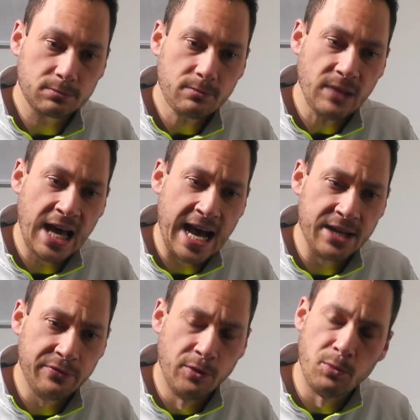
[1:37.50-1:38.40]
And
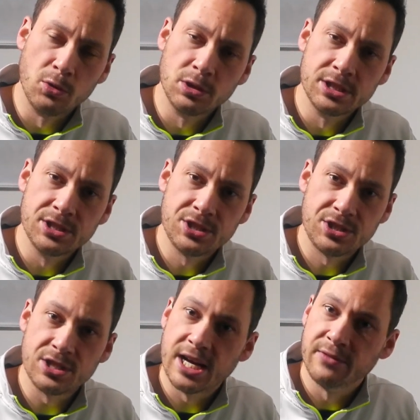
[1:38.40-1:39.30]
footballers
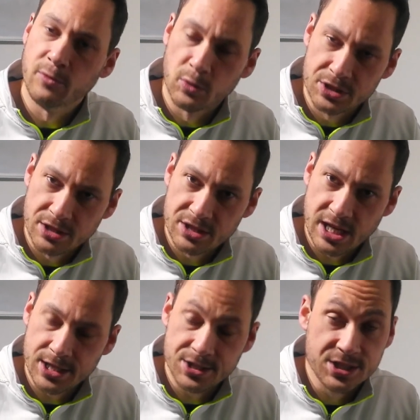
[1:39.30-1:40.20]
and football
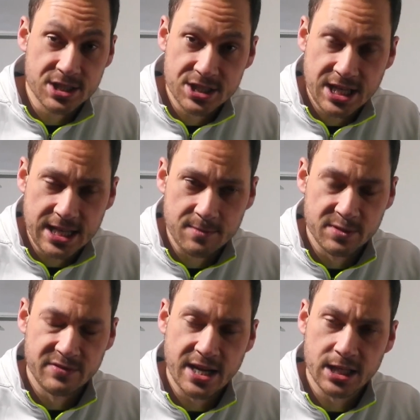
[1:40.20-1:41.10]
associations and teams have
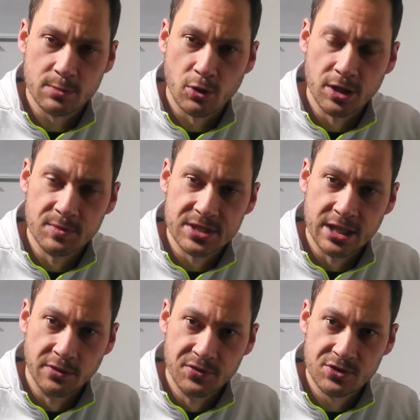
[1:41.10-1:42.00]
taken upon
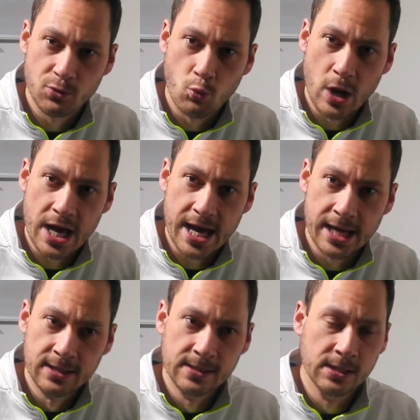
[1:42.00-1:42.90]
themselves to wear
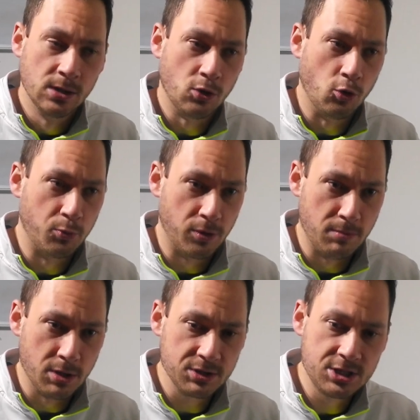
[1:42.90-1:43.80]
or
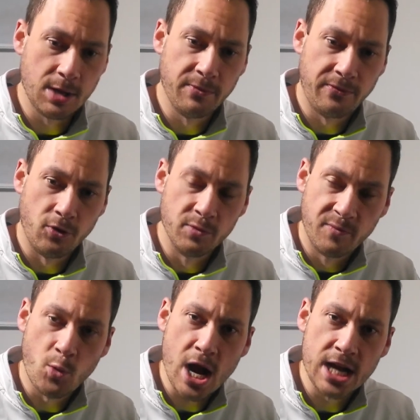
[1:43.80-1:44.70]
promote some form of
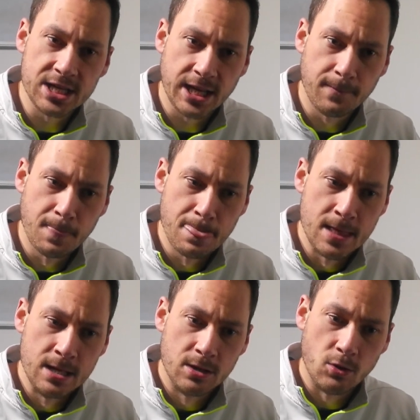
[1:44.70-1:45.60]
branding
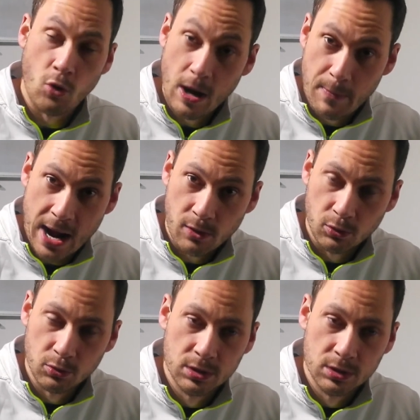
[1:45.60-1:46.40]
or apparel